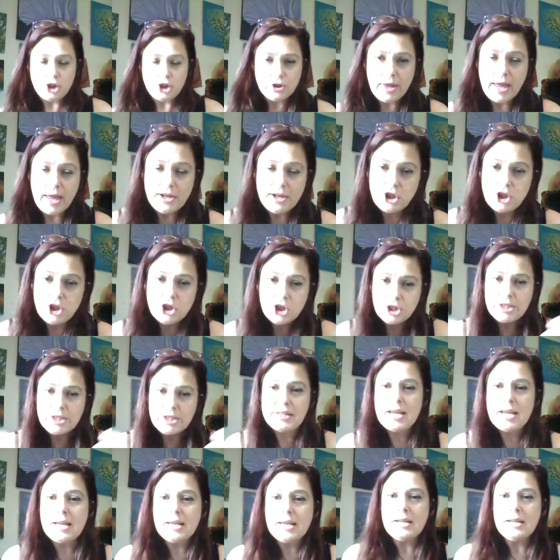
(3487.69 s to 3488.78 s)
Angie's going to
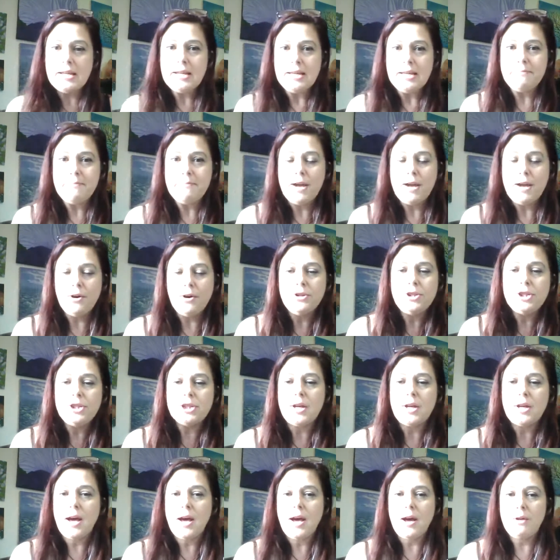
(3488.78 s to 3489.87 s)
take in emails
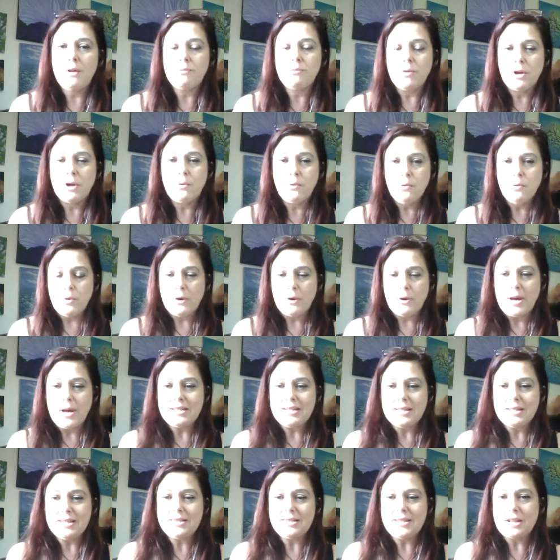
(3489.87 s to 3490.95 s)

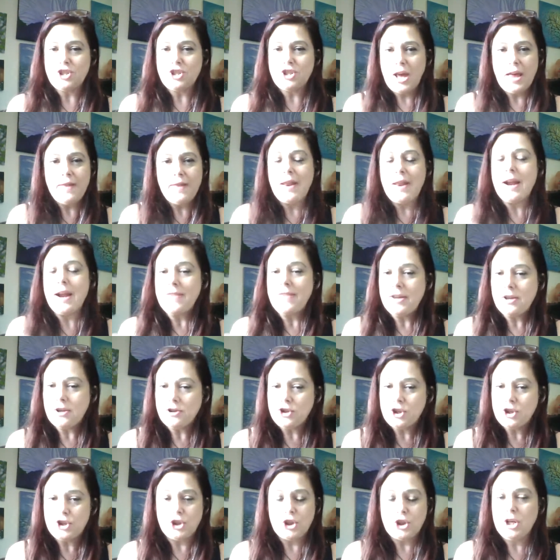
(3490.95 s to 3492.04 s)
requesting a session, and then I think you're
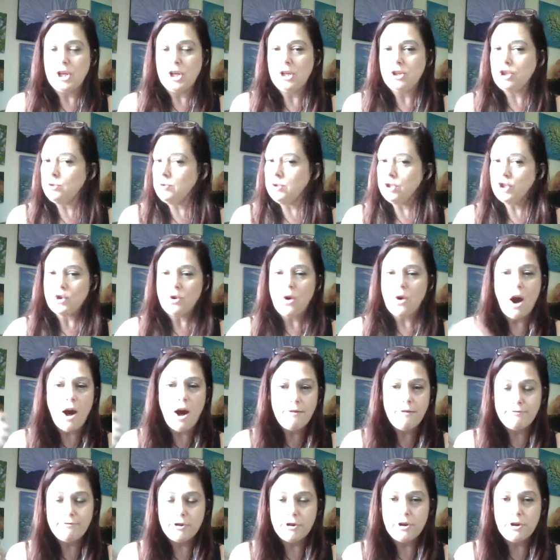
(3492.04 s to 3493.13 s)
just going to do a draw
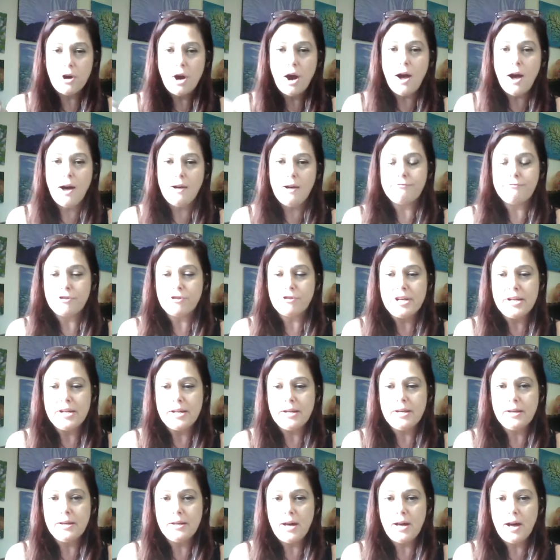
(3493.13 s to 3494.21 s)
for a
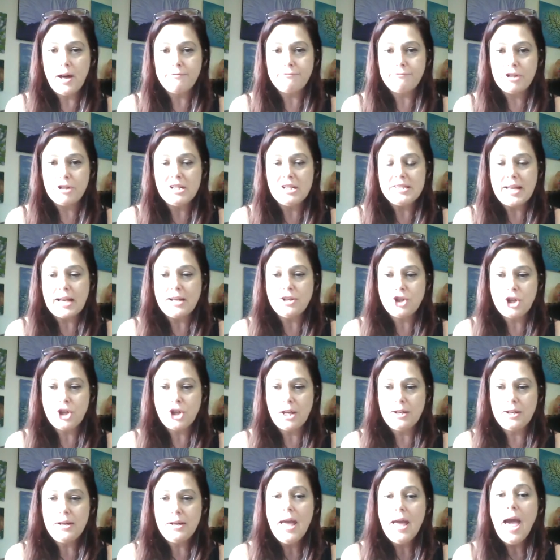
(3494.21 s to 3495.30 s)
free
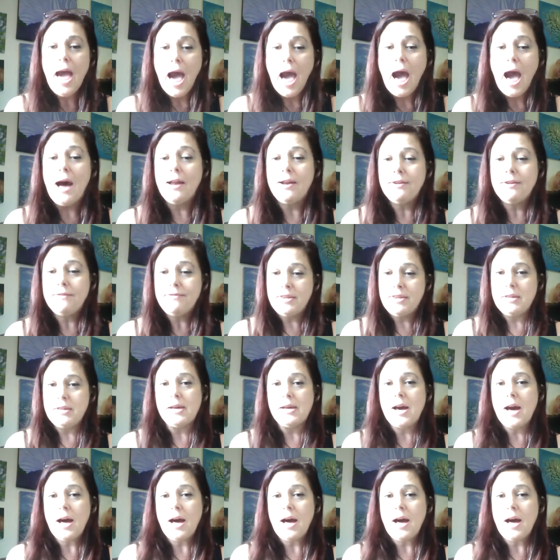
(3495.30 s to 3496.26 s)
session out of the